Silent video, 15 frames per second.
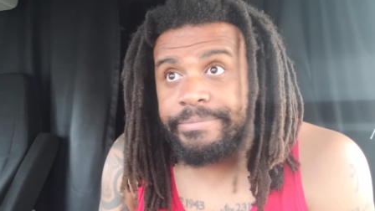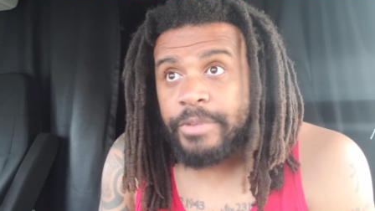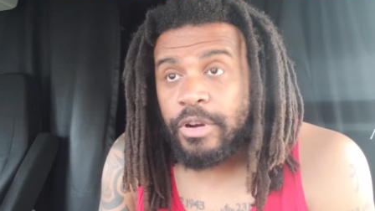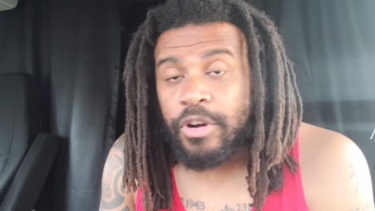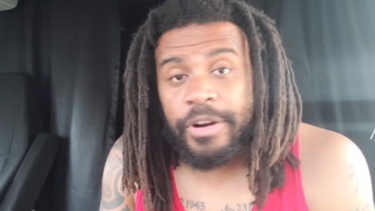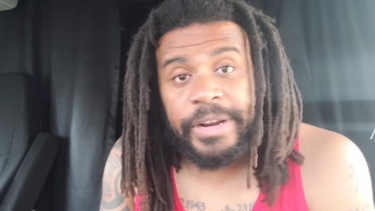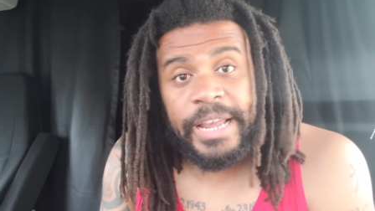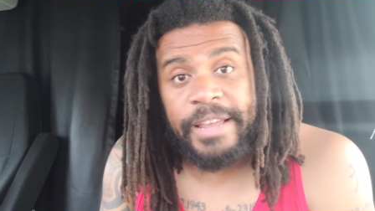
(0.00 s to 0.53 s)

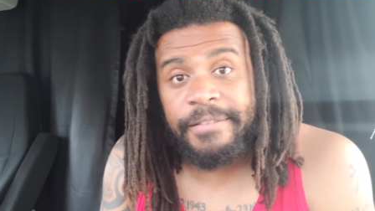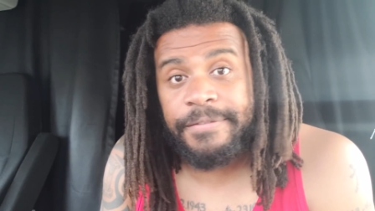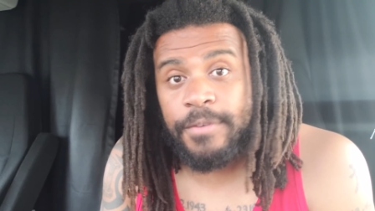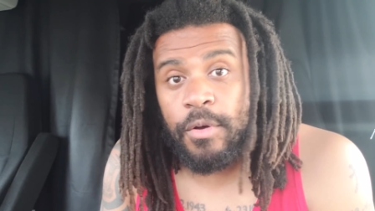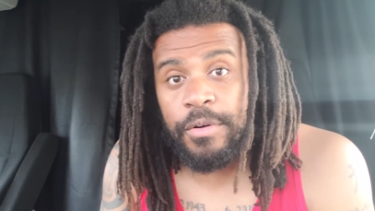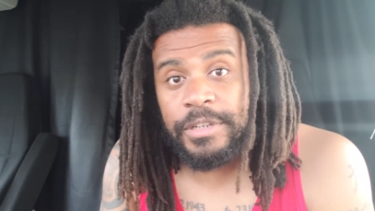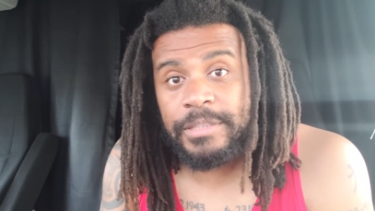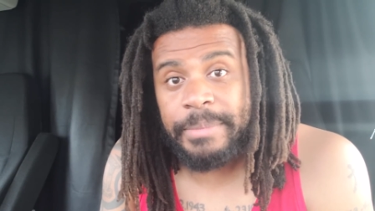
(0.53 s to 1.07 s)
Hurricane
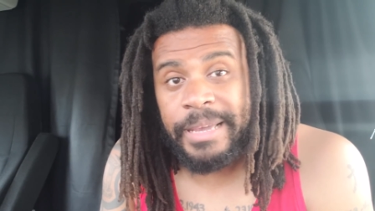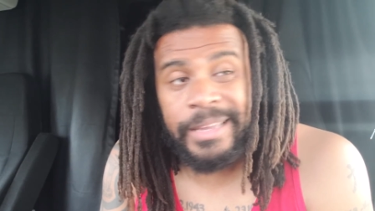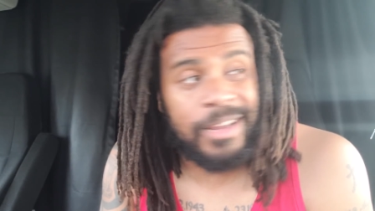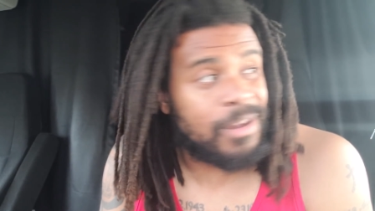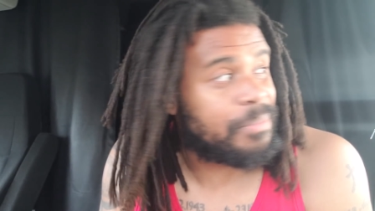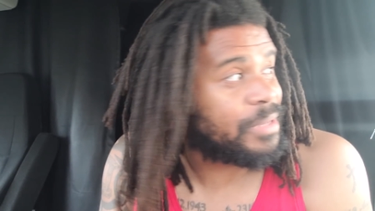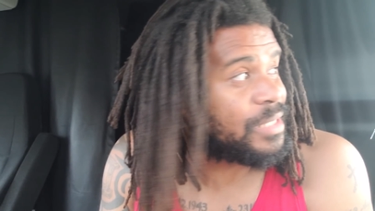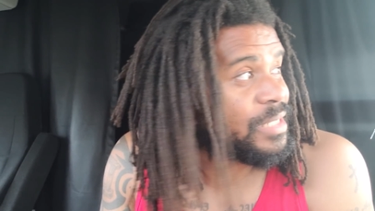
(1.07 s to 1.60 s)
Florence, man,
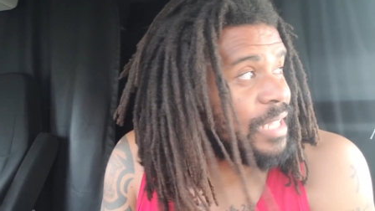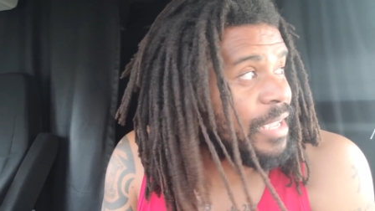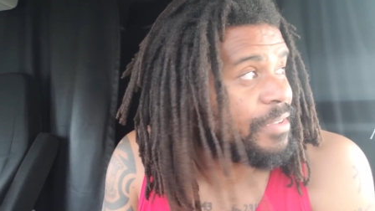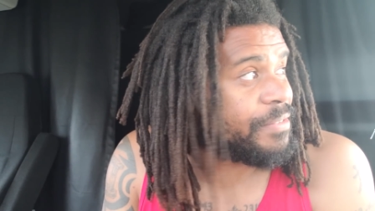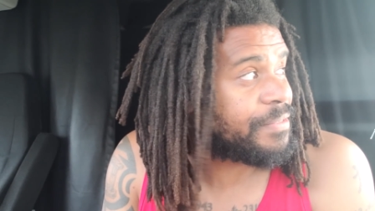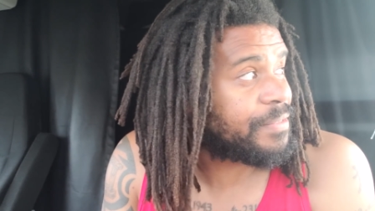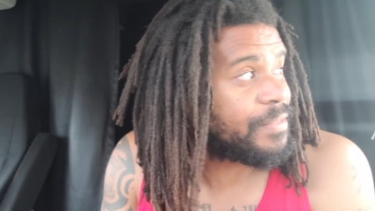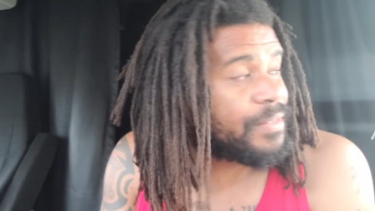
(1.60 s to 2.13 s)
y'all be
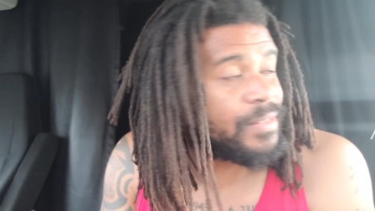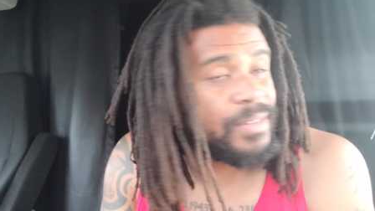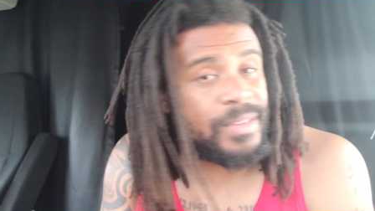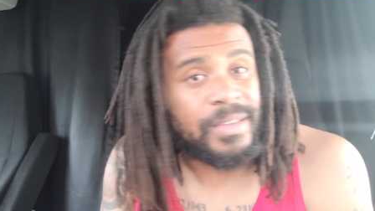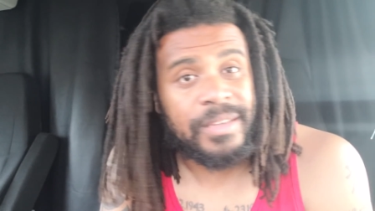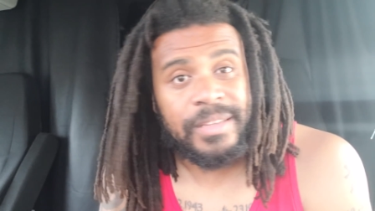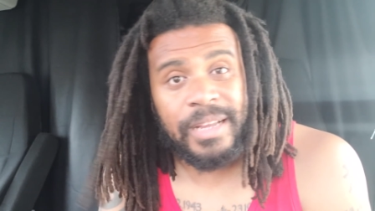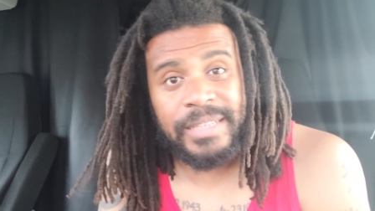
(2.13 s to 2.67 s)
safe.
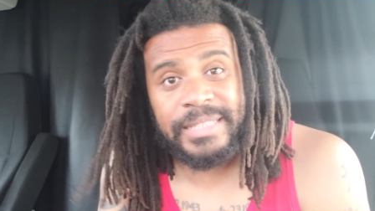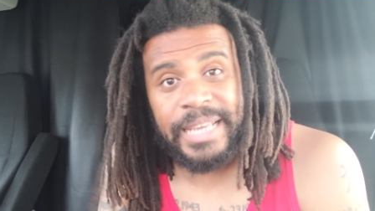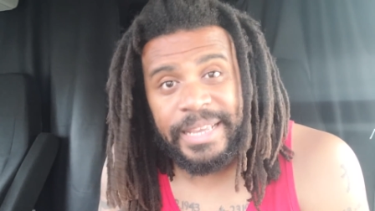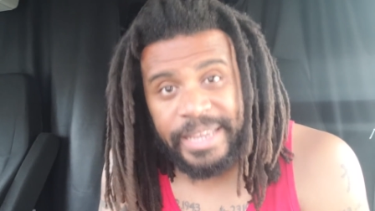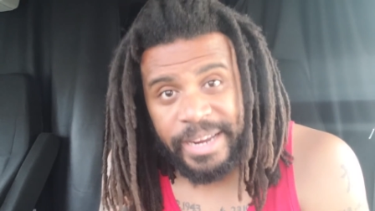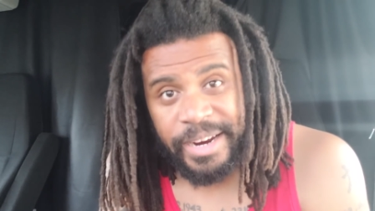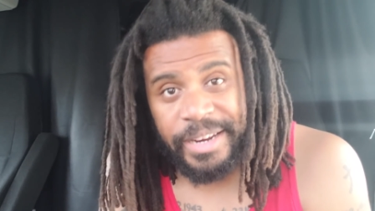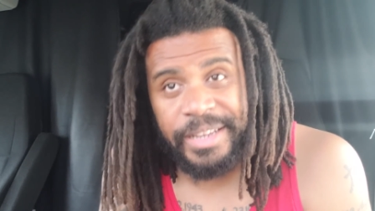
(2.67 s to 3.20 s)
Y'all take
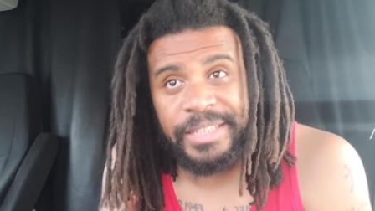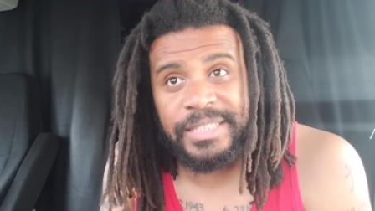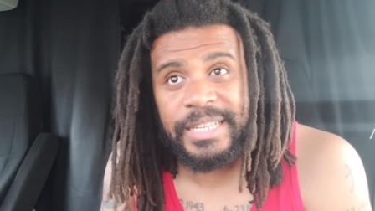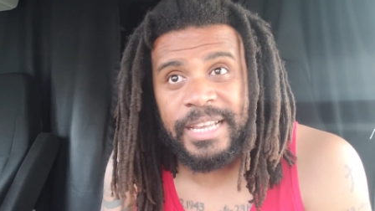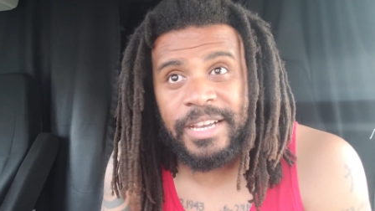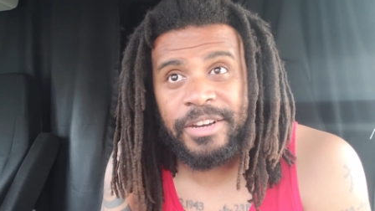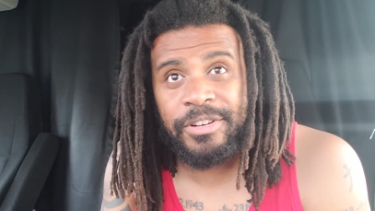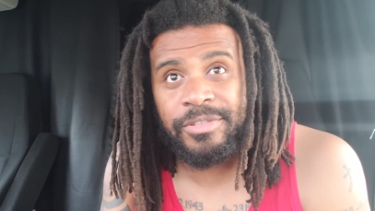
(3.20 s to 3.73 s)
care of
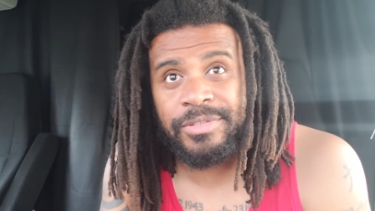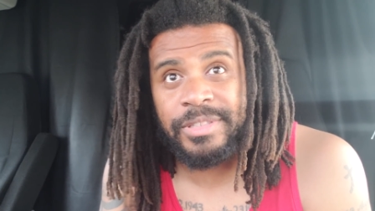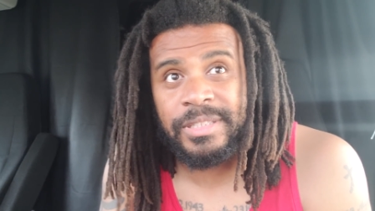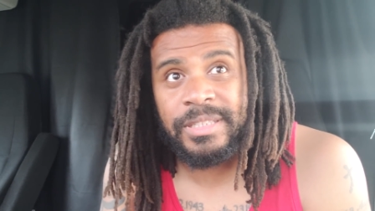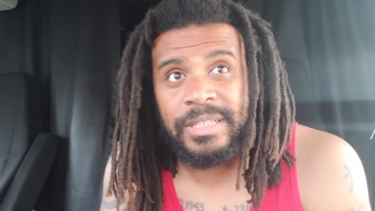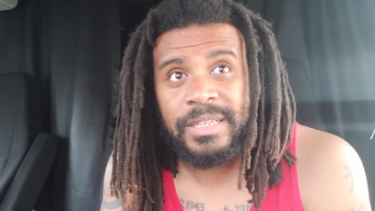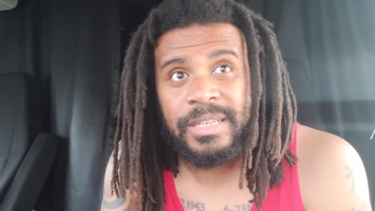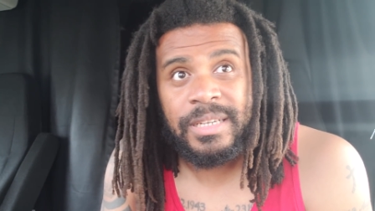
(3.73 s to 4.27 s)

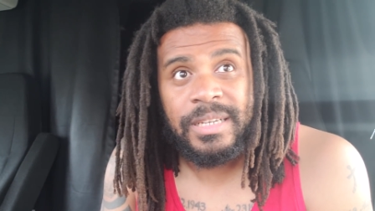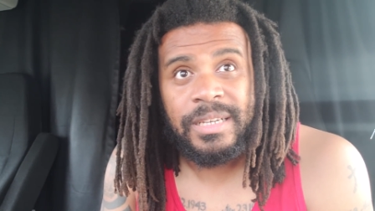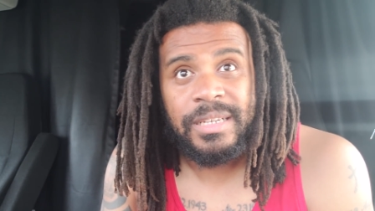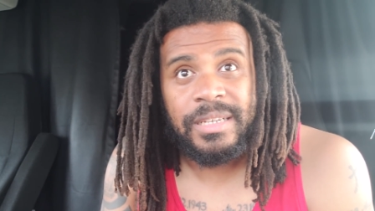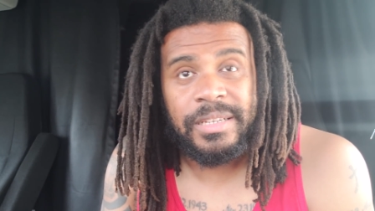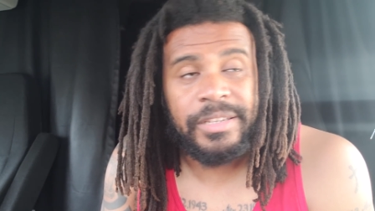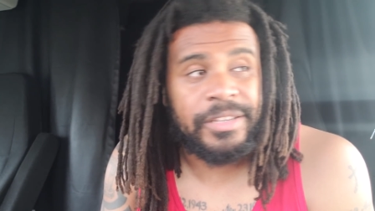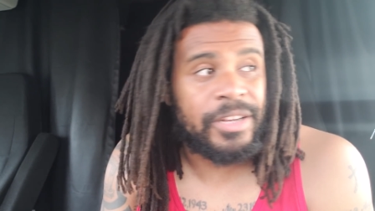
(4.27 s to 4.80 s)
yourselves.
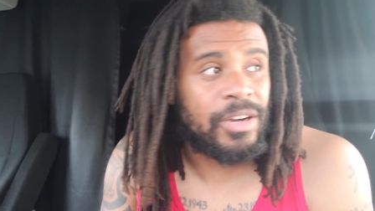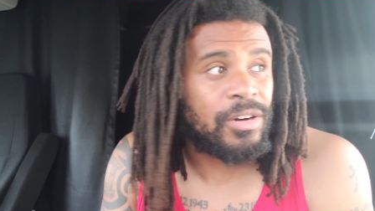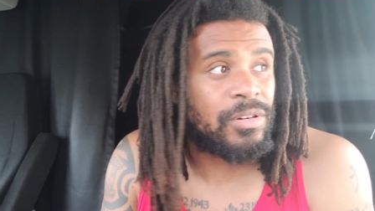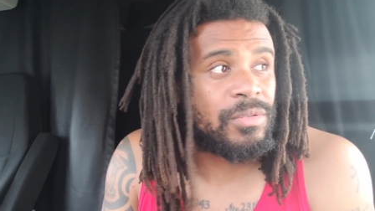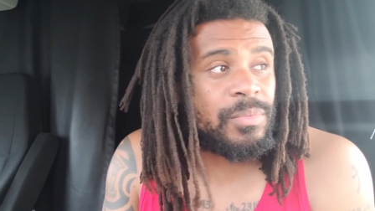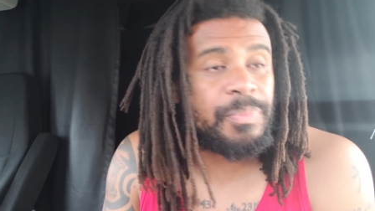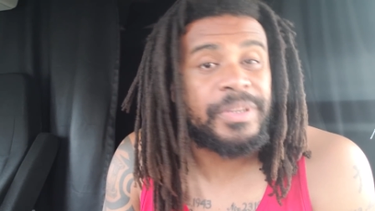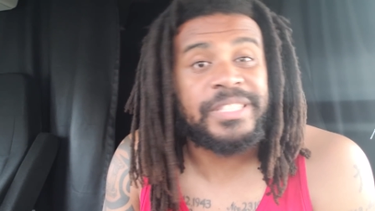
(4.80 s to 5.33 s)
You
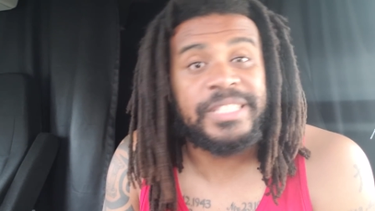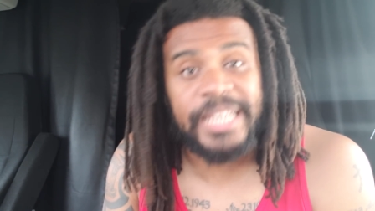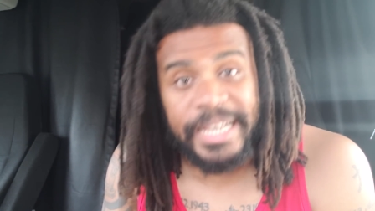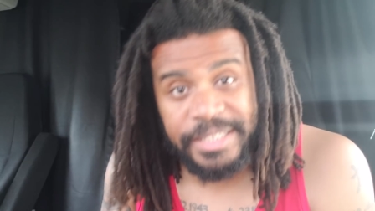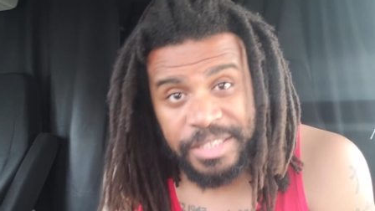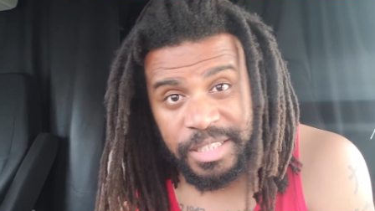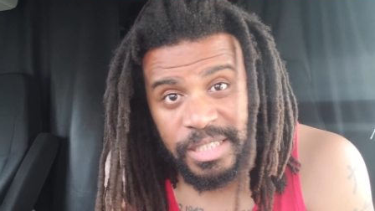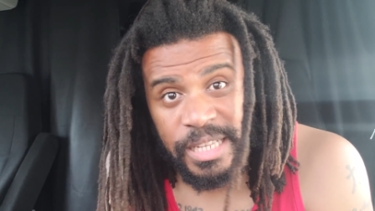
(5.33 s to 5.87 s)
know,
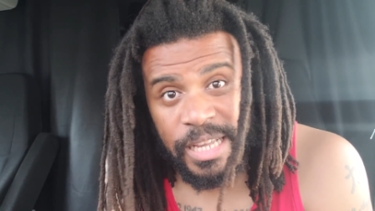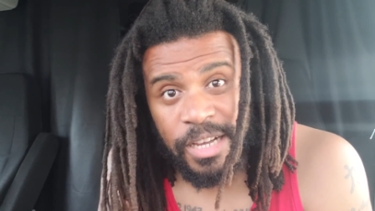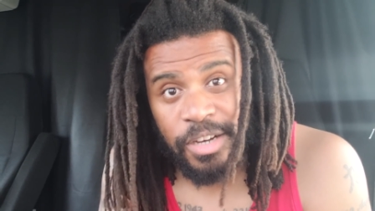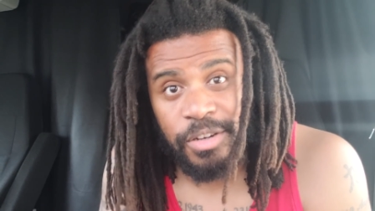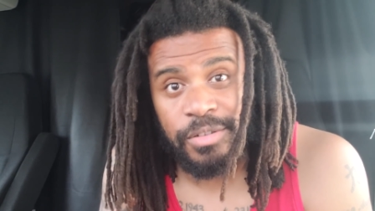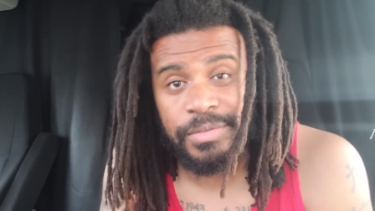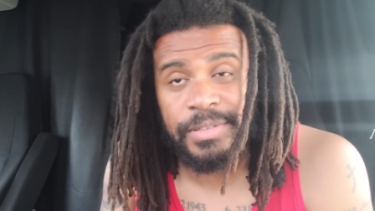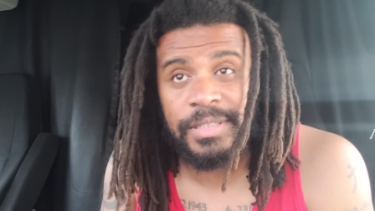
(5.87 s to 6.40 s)
protect
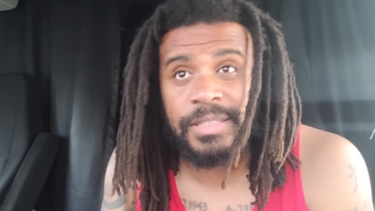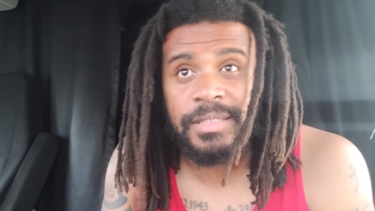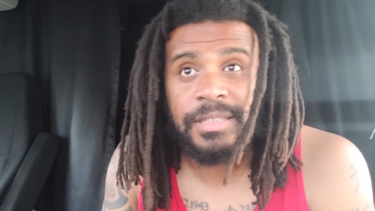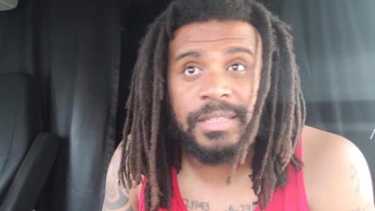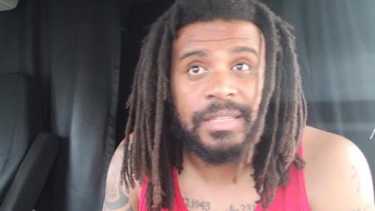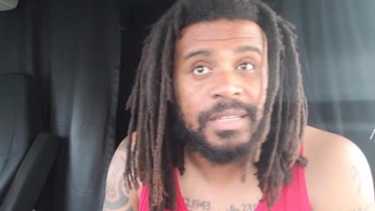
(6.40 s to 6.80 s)
yourselves.